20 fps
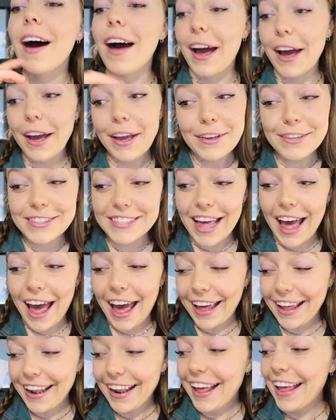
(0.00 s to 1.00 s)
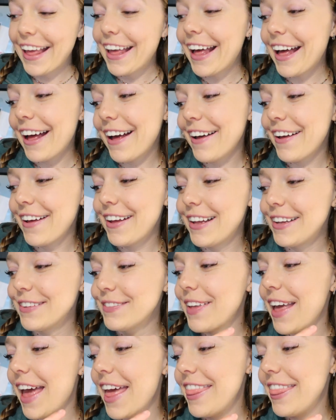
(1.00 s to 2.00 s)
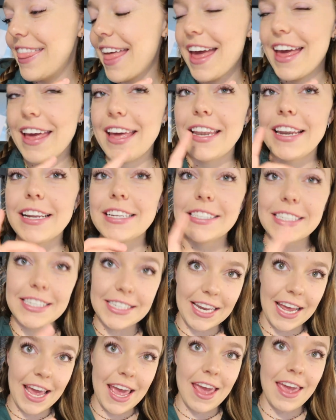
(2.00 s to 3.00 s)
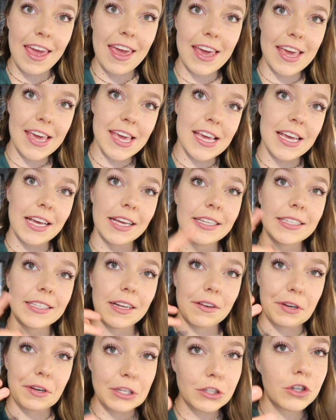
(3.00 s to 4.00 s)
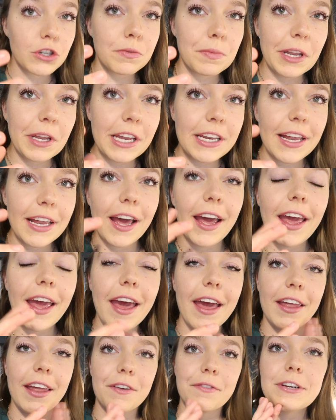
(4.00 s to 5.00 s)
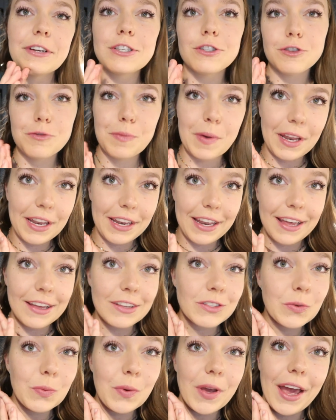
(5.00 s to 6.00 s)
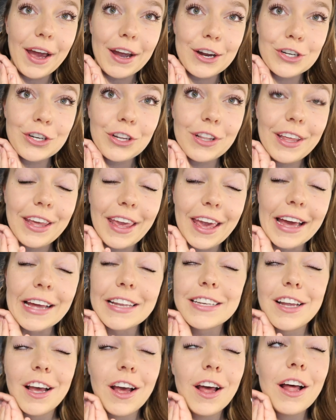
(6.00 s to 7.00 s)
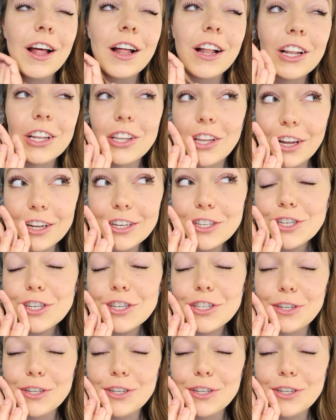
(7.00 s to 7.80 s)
I use that. Um, and then today is a research meeting day, and on research meeting days, we actually get lunch.